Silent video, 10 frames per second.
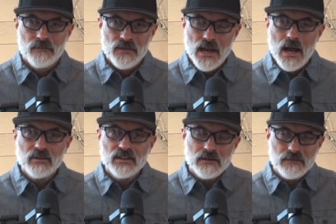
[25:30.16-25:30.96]
And I
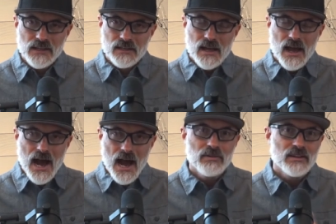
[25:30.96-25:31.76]
believe it,
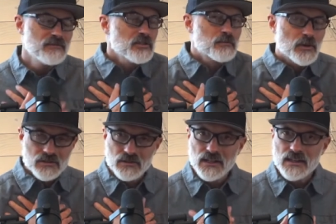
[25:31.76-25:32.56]
I believe just
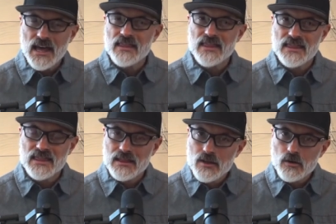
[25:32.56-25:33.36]
personally that
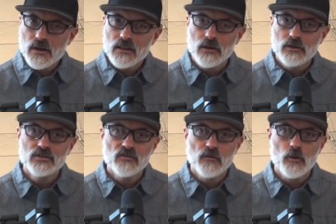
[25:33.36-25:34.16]
during those
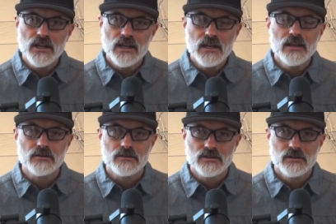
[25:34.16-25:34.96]
40
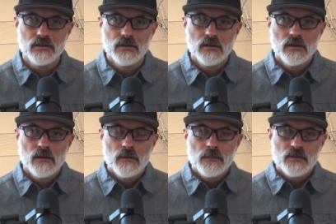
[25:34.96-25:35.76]
years,
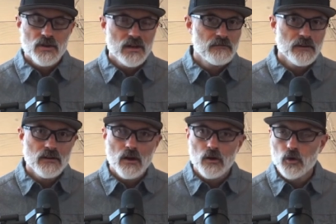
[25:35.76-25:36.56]
trying to
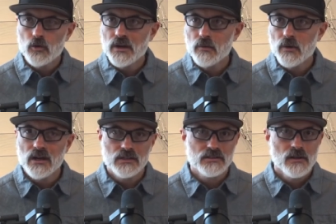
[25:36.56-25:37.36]
figure out who he
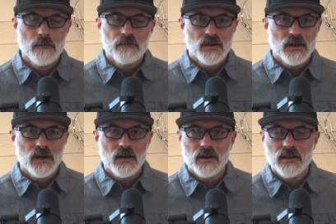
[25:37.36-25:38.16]
was,
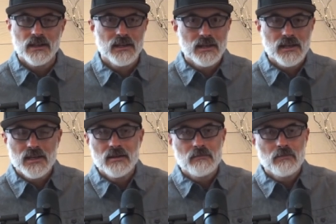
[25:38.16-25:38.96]
uh,
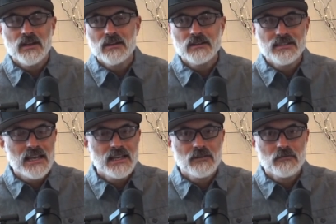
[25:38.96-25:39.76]
he had been
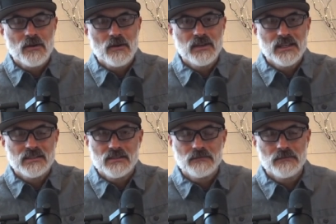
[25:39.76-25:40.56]
taken from
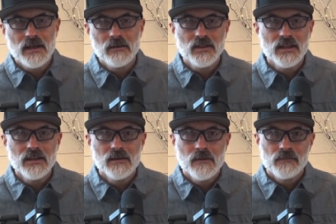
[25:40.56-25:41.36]
his
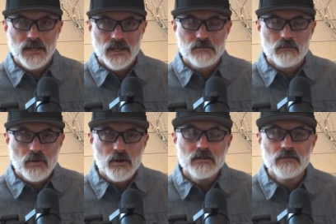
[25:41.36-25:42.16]
family, his
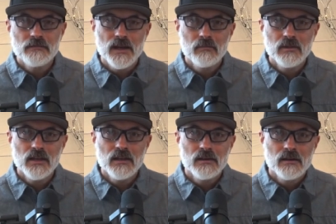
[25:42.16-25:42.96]
birth family,